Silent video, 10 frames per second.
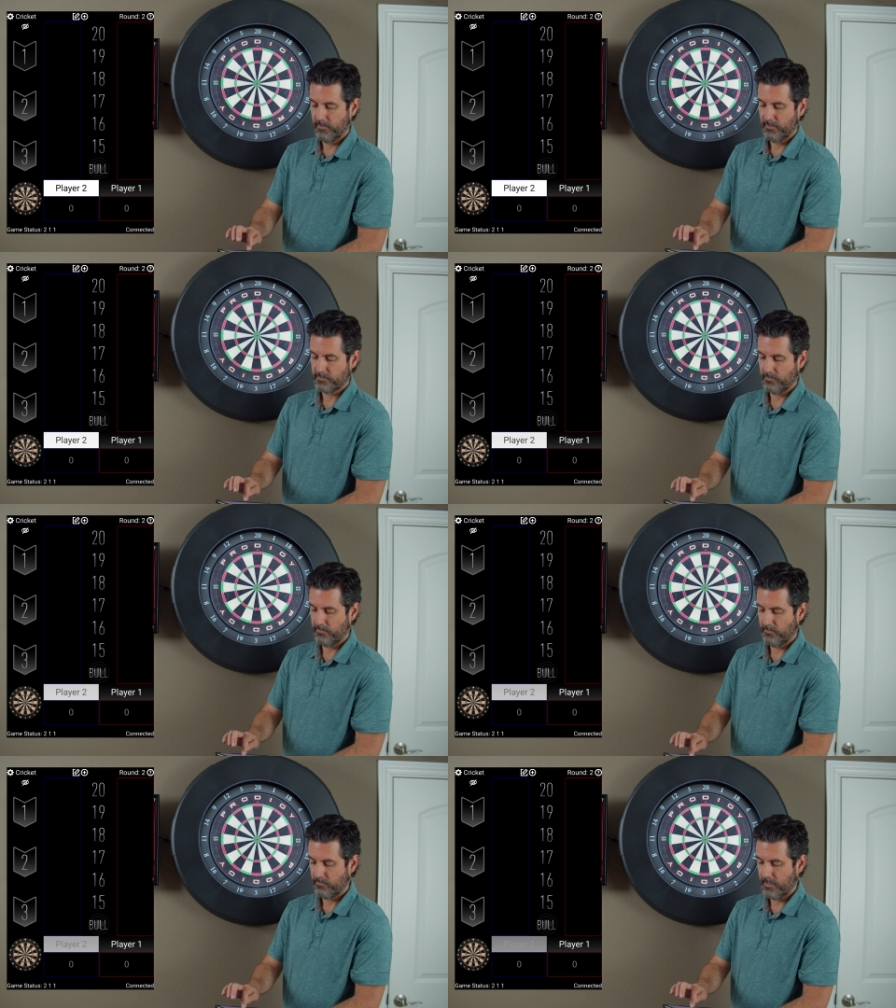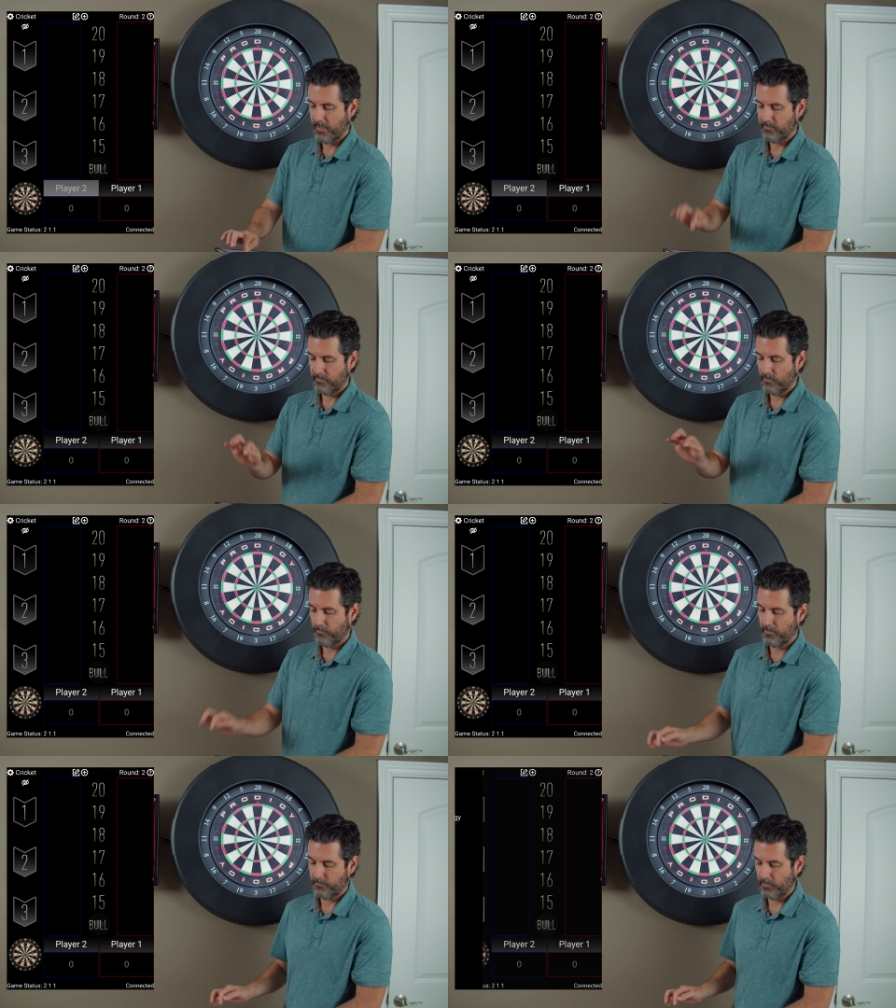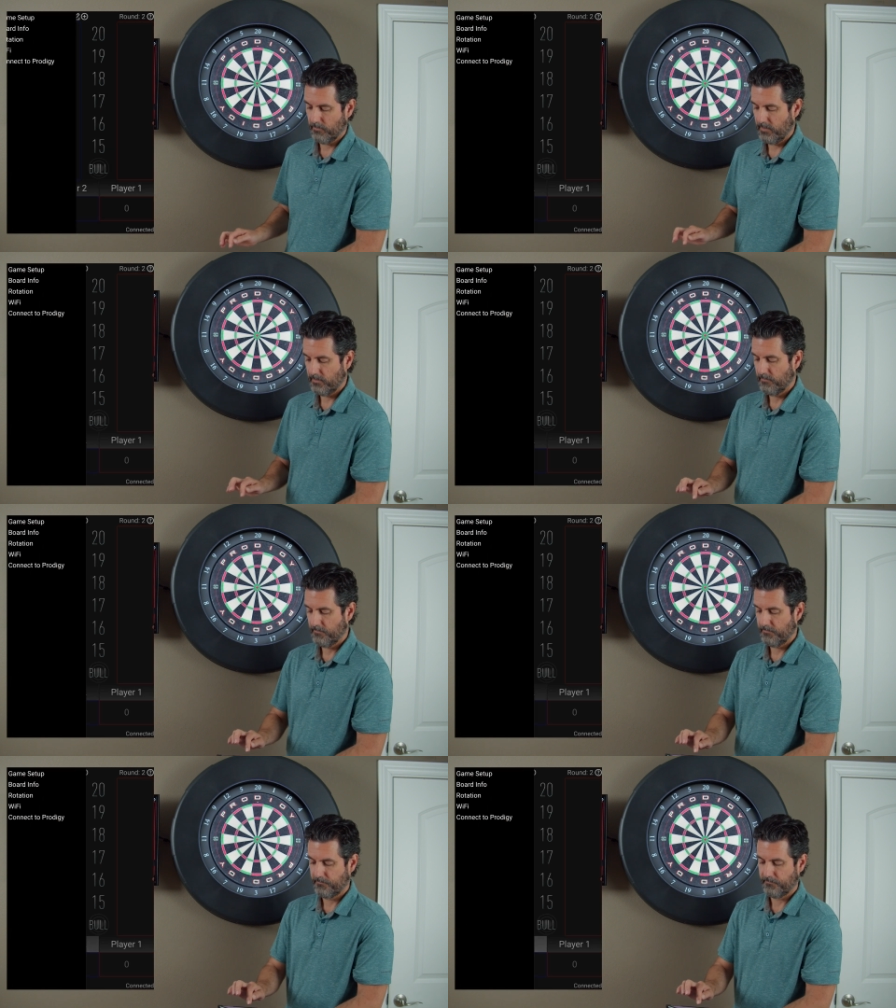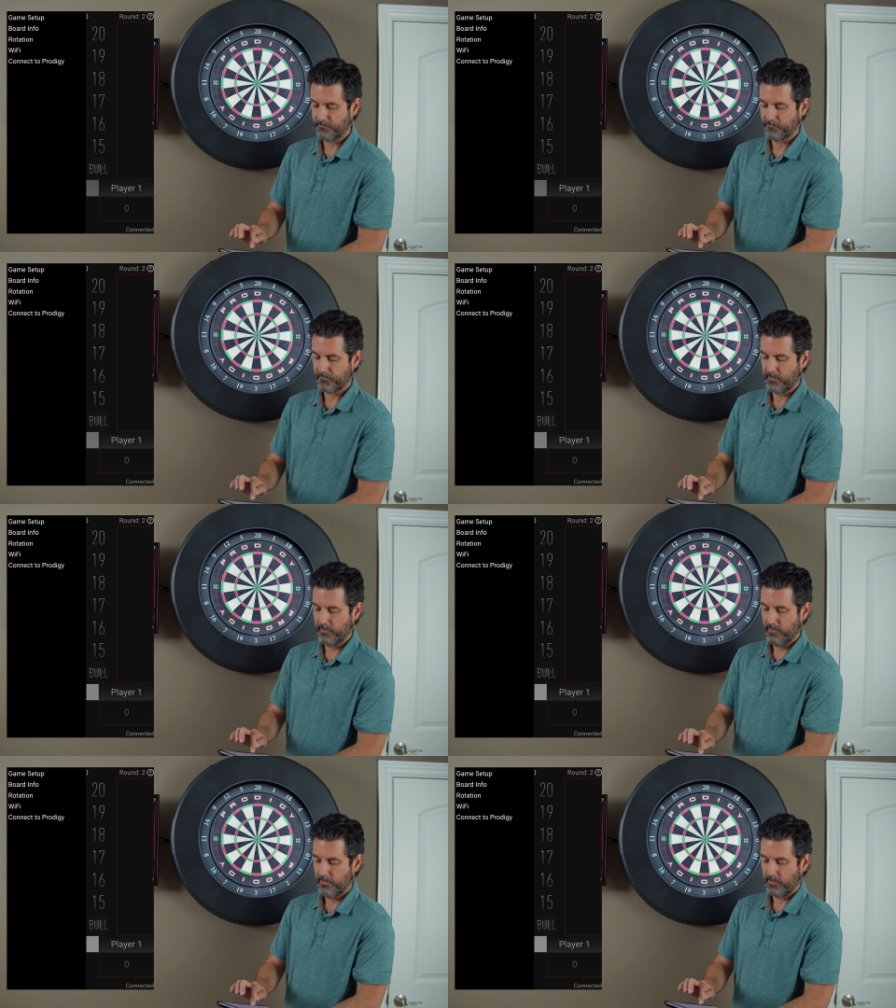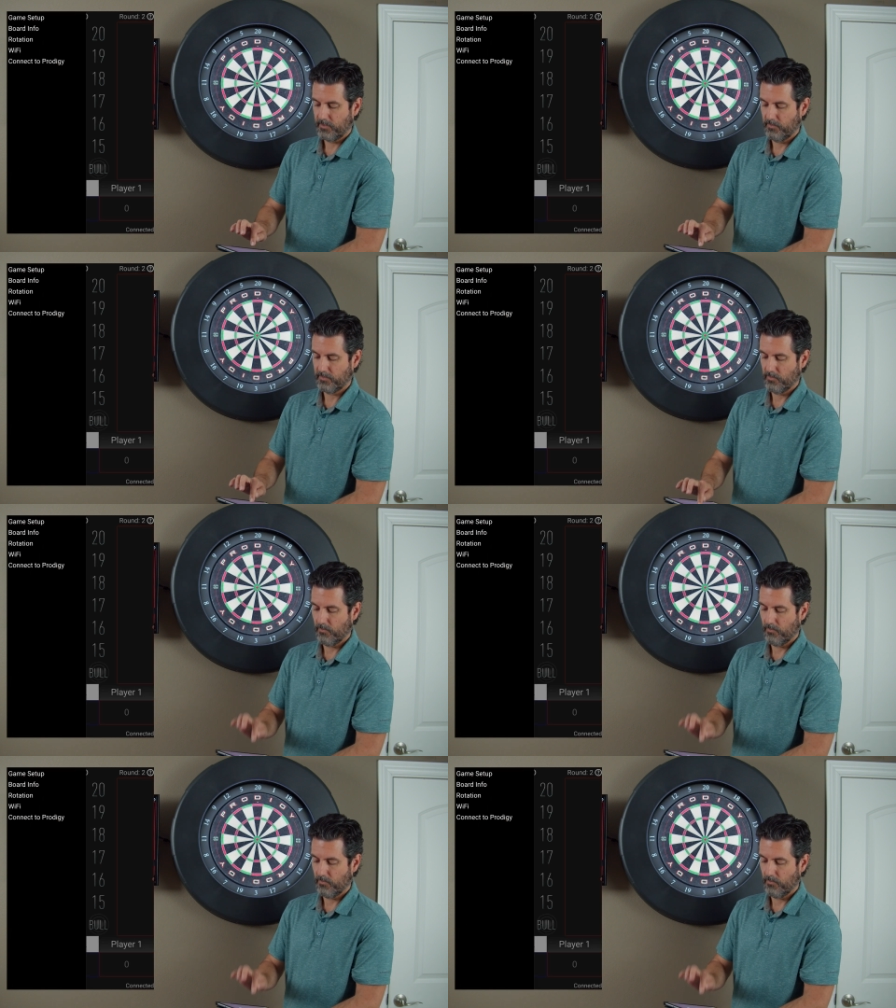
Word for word: So to do that, open up your menu, go to the